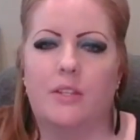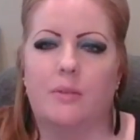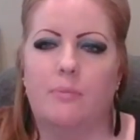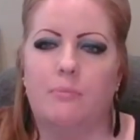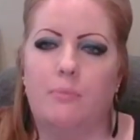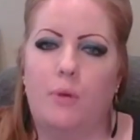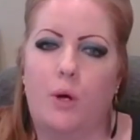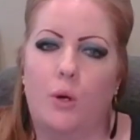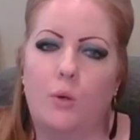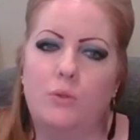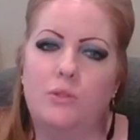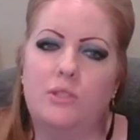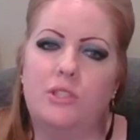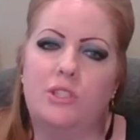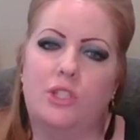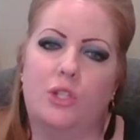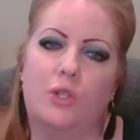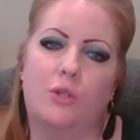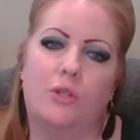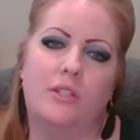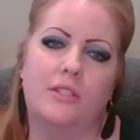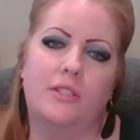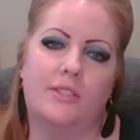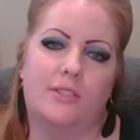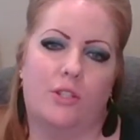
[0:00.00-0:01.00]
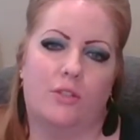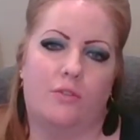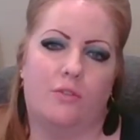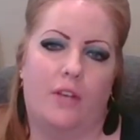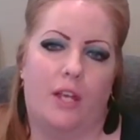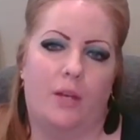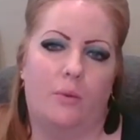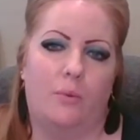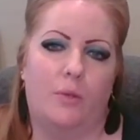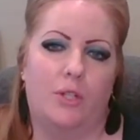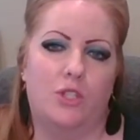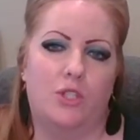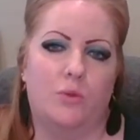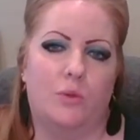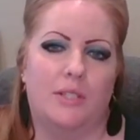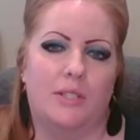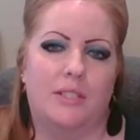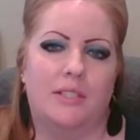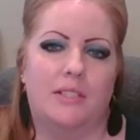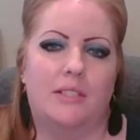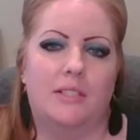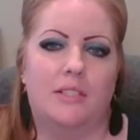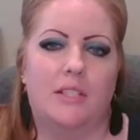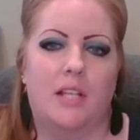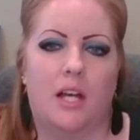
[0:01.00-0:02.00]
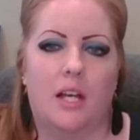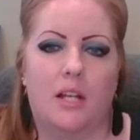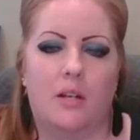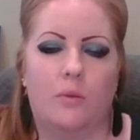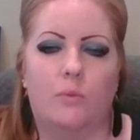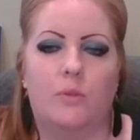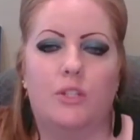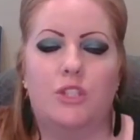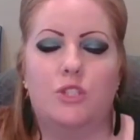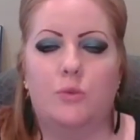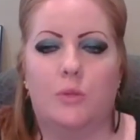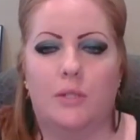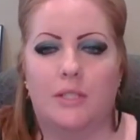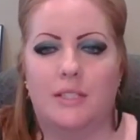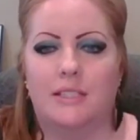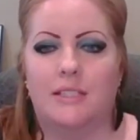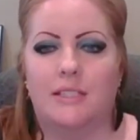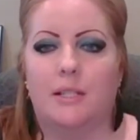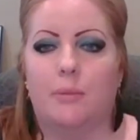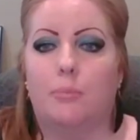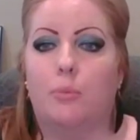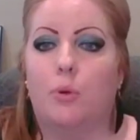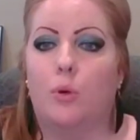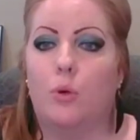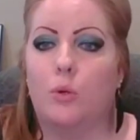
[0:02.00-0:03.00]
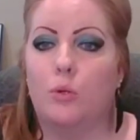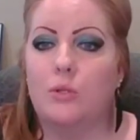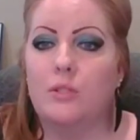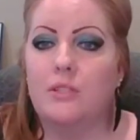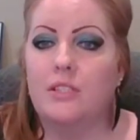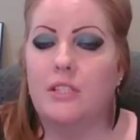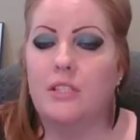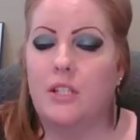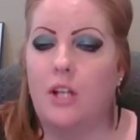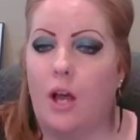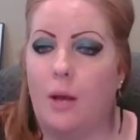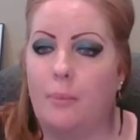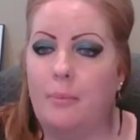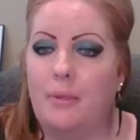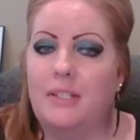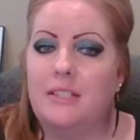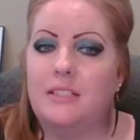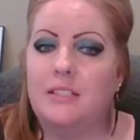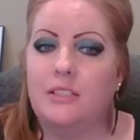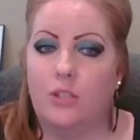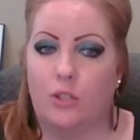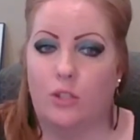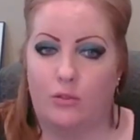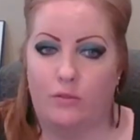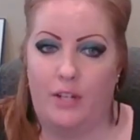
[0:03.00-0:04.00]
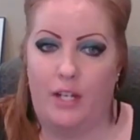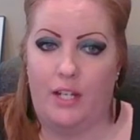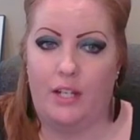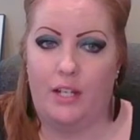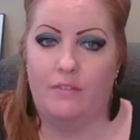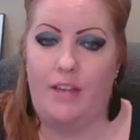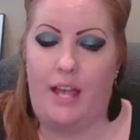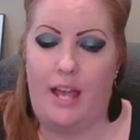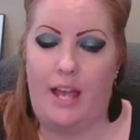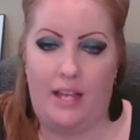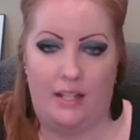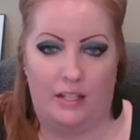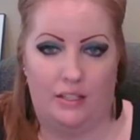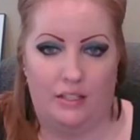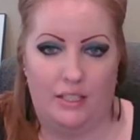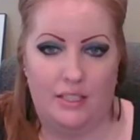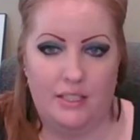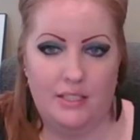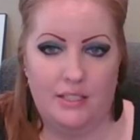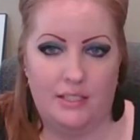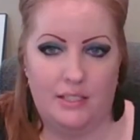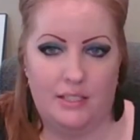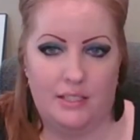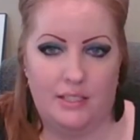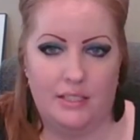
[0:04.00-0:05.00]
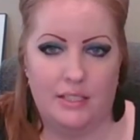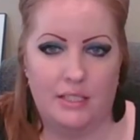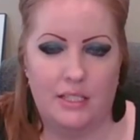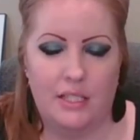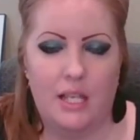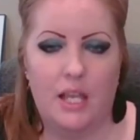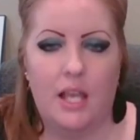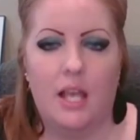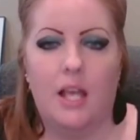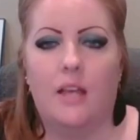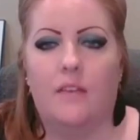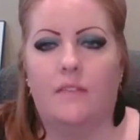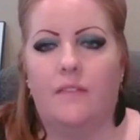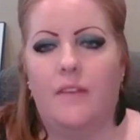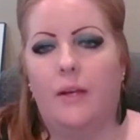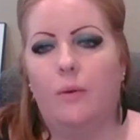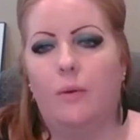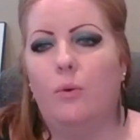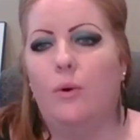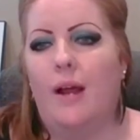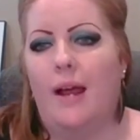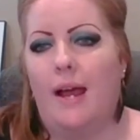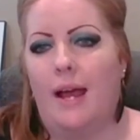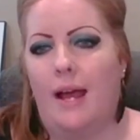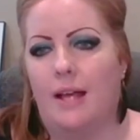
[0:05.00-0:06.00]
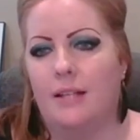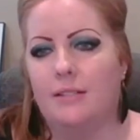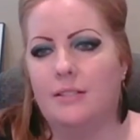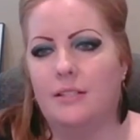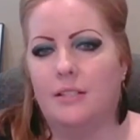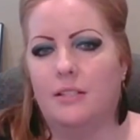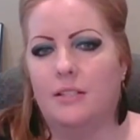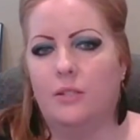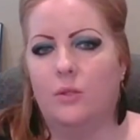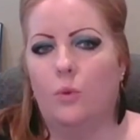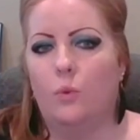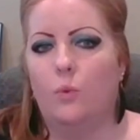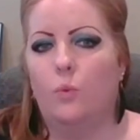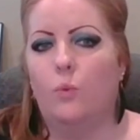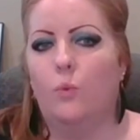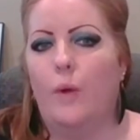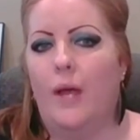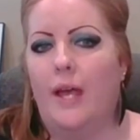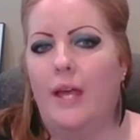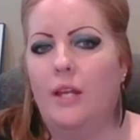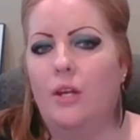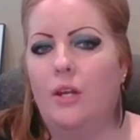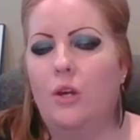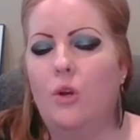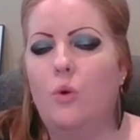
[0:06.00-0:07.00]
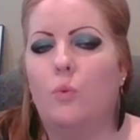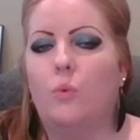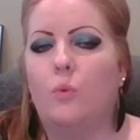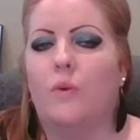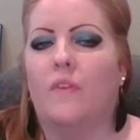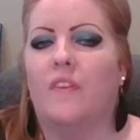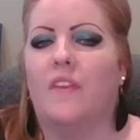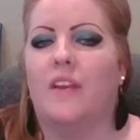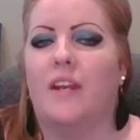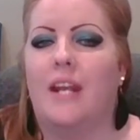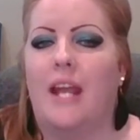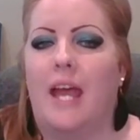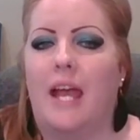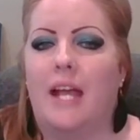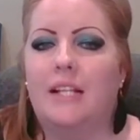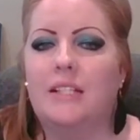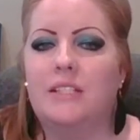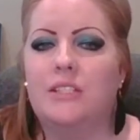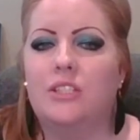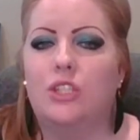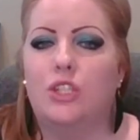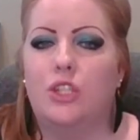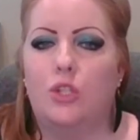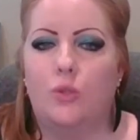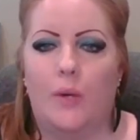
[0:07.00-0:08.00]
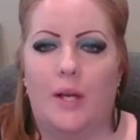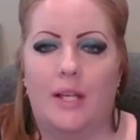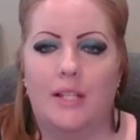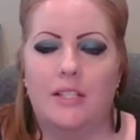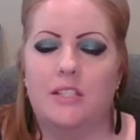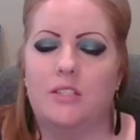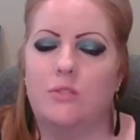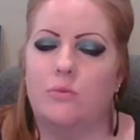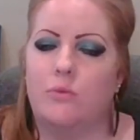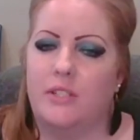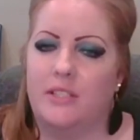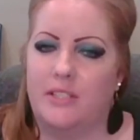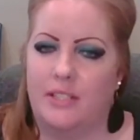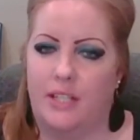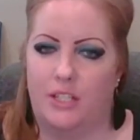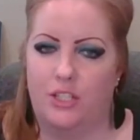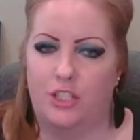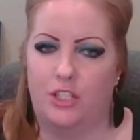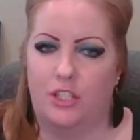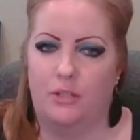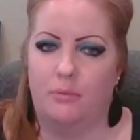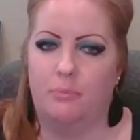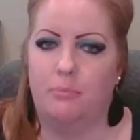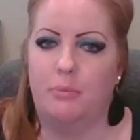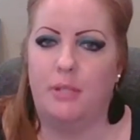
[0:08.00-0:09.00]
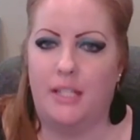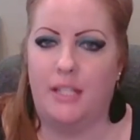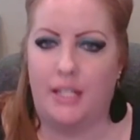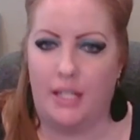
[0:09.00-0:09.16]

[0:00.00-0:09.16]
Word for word: The most current survey, which was done, which was the Pulsenomics survey of analysts, they were asked, when will the next US recession